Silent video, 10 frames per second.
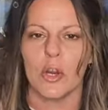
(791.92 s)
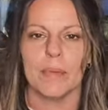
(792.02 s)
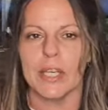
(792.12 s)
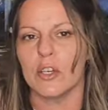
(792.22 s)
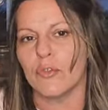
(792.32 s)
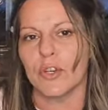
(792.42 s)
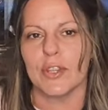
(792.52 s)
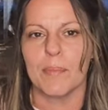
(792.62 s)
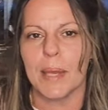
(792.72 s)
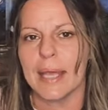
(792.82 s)

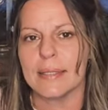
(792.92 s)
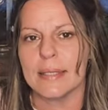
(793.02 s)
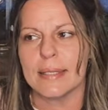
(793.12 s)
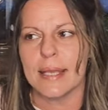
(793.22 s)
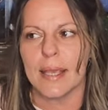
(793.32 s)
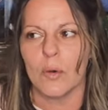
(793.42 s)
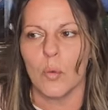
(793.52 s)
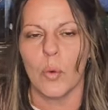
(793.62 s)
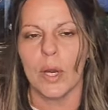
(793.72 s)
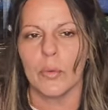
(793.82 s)
beginner-friendly pets, then
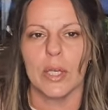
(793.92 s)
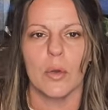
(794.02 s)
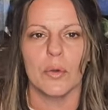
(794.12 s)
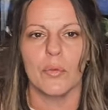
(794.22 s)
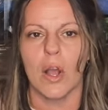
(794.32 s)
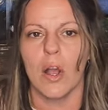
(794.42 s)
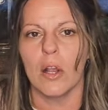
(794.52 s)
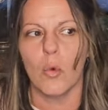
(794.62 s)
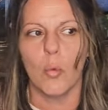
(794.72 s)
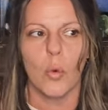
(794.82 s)
where are we going wrong?
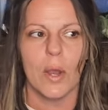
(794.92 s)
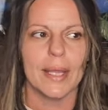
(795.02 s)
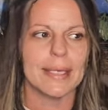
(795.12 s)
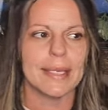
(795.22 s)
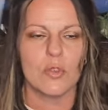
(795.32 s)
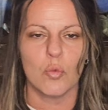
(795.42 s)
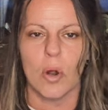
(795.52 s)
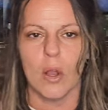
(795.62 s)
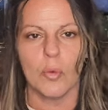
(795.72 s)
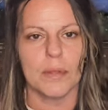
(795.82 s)
What is
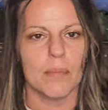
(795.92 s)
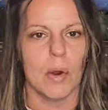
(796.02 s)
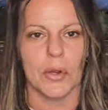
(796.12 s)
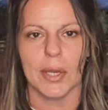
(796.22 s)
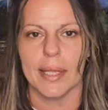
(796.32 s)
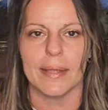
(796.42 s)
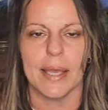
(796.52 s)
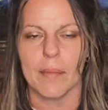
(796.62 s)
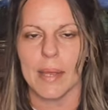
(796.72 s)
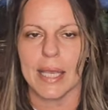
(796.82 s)
wrong with marketing
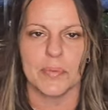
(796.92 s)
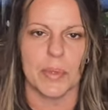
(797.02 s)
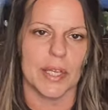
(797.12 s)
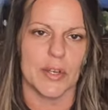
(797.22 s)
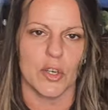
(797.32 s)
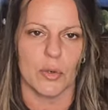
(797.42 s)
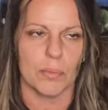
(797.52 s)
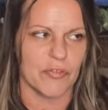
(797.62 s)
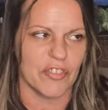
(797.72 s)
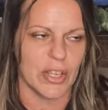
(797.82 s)
them as
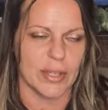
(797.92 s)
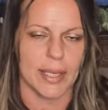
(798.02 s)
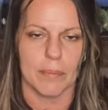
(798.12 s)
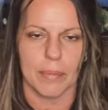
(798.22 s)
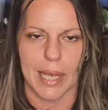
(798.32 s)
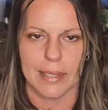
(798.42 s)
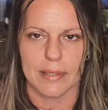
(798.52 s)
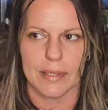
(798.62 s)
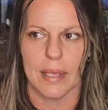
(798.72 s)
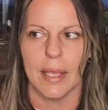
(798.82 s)
beginner-friendly
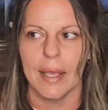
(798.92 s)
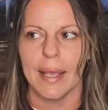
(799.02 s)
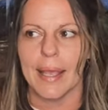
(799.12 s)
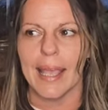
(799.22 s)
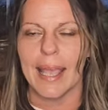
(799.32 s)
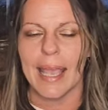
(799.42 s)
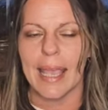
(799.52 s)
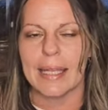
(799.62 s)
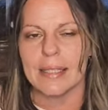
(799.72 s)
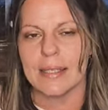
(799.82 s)
pets?
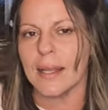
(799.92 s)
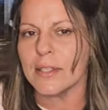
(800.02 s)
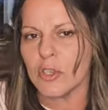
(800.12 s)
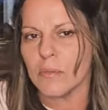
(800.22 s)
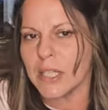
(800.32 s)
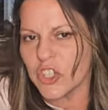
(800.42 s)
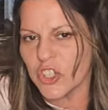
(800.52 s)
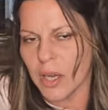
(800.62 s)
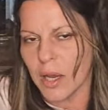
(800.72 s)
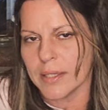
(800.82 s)
It's not so much
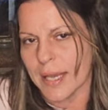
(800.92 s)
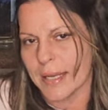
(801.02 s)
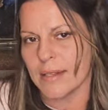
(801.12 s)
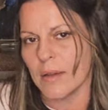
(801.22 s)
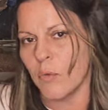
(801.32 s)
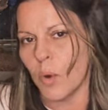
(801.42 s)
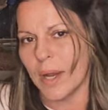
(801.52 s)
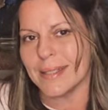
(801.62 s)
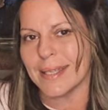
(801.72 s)
the context of what